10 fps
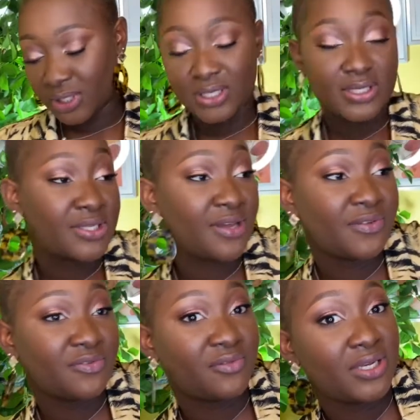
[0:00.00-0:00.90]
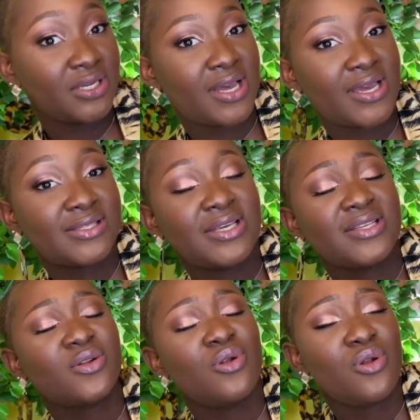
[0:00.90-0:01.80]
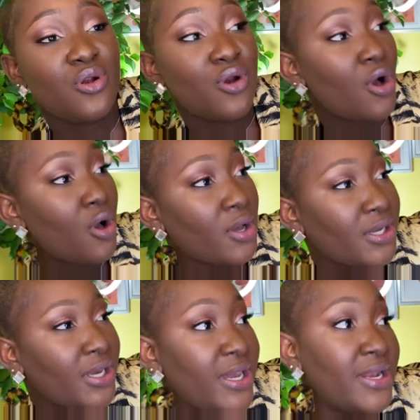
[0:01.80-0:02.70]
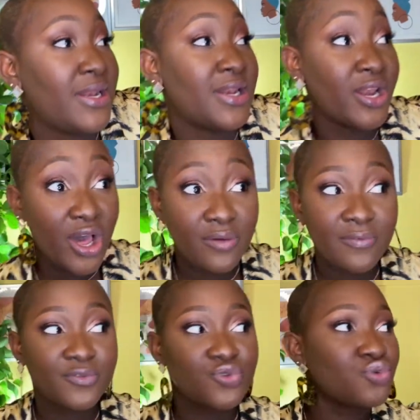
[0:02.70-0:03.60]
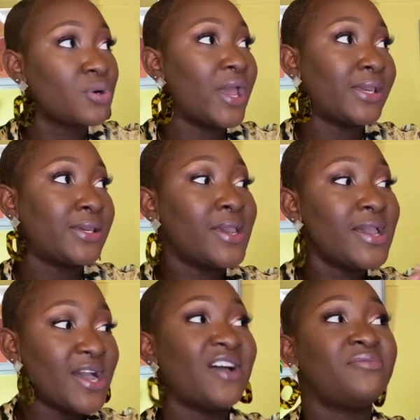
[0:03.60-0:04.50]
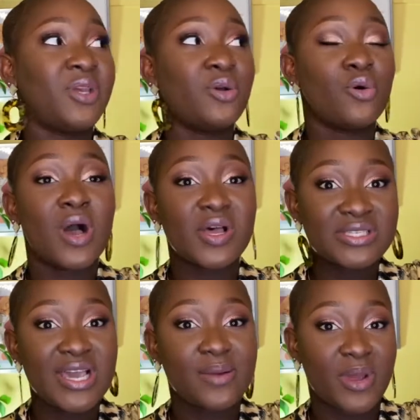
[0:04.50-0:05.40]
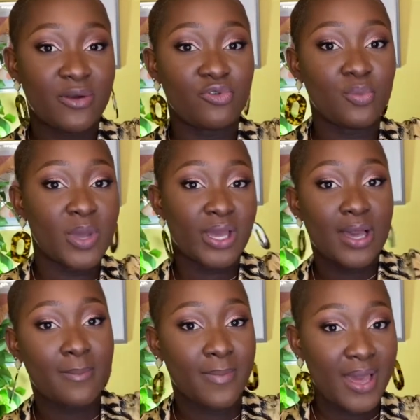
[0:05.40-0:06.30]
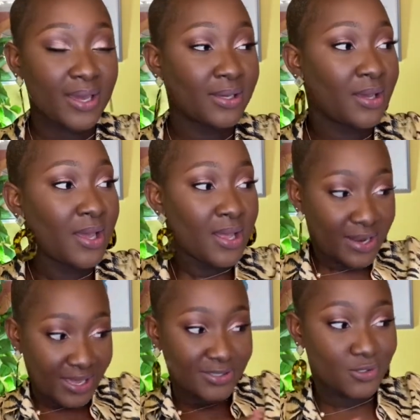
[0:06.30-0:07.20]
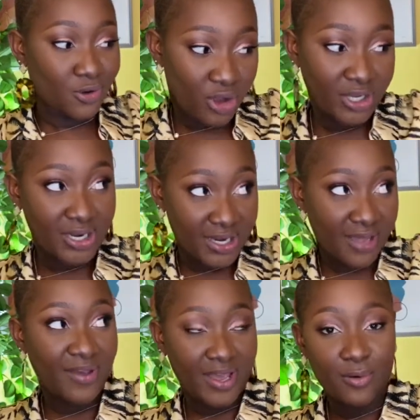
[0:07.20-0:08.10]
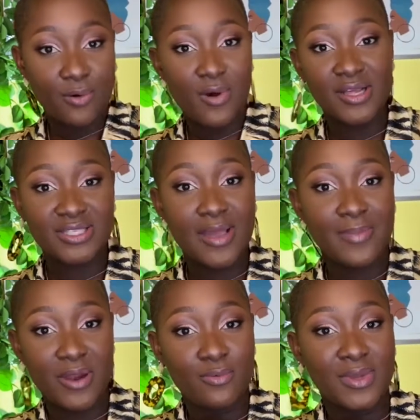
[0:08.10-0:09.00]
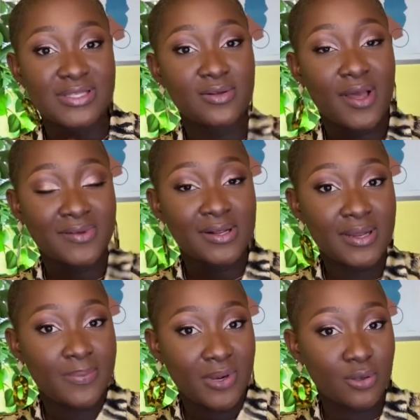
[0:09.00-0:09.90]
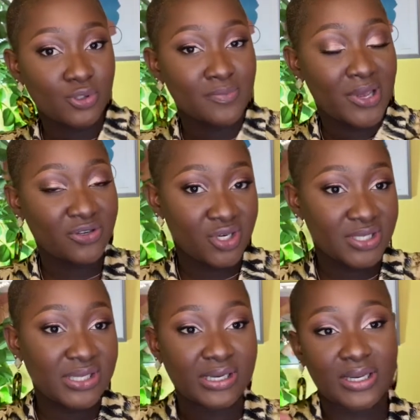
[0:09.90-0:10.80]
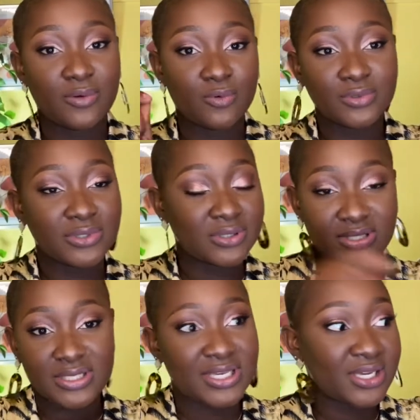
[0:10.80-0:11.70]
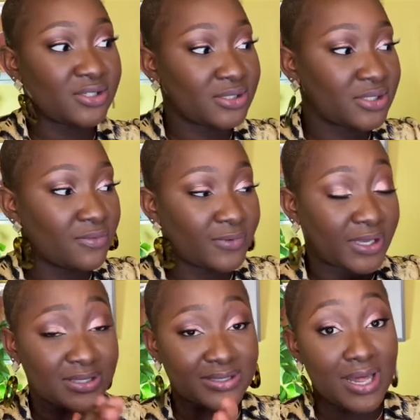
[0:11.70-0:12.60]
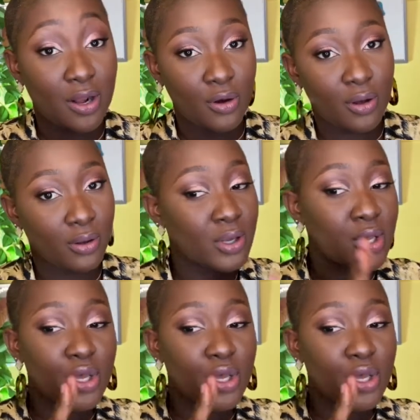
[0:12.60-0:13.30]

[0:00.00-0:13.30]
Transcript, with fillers: And this stuff is really nice. It's long enough to like have me go outside my room and come back. Like, it's long enough I can go outside my room and still have it clipping onto my dress, and then it won't detach itself. Like, it's that long.